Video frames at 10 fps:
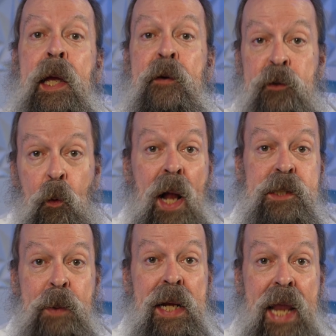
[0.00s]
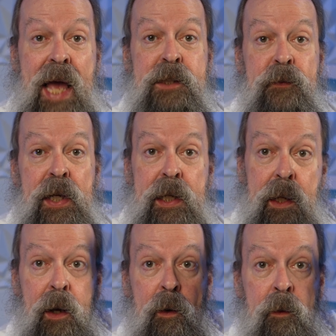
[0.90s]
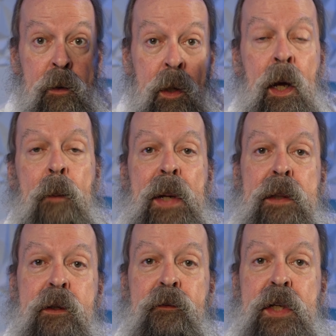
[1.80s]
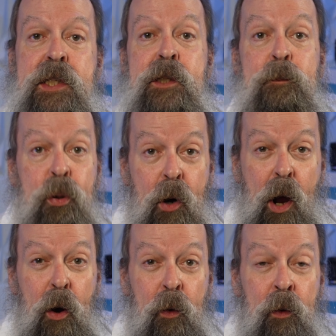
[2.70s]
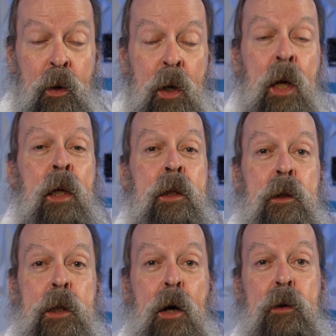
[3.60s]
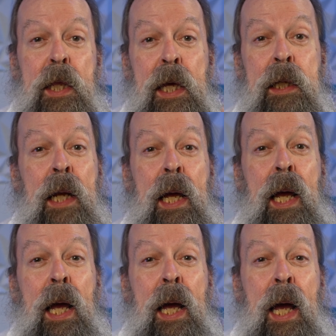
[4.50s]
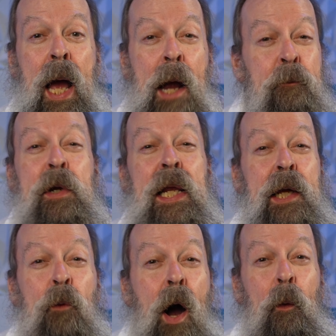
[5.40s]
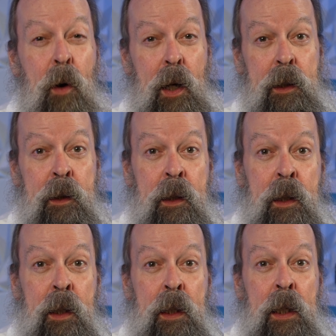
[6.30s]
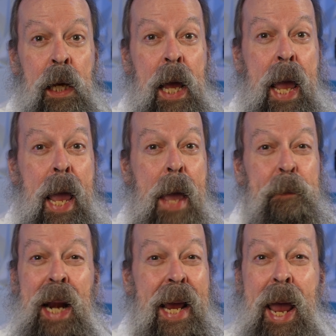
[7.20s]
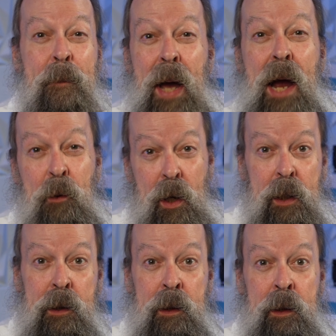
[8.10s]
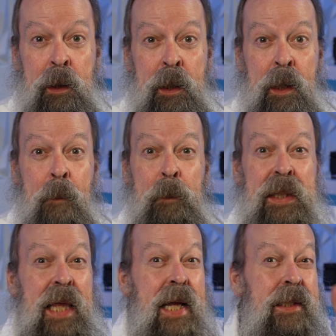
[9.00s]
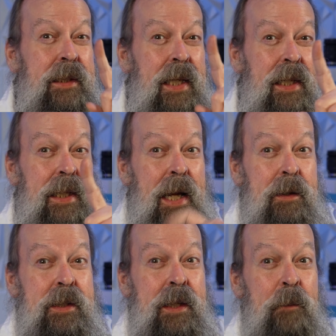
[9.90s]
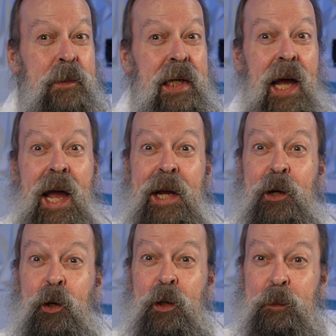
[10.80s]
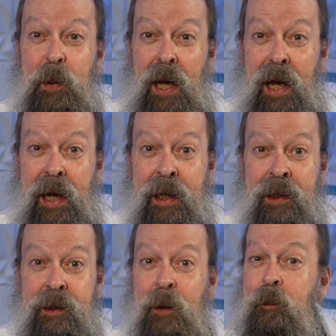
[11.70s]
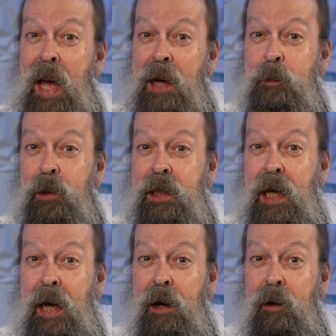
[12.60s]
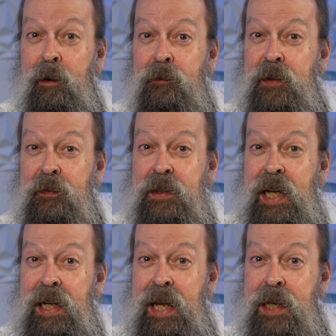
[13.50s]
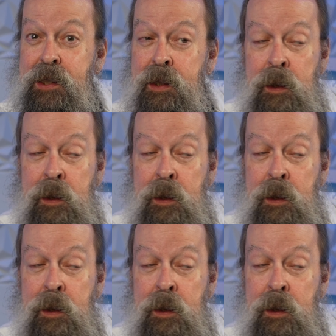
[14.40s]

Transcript: If you watched my last video about the Vision Pro, you'll know that I really want one, but I can't buy one. But they did announce something I could buy, the MacBook Air 15 inch.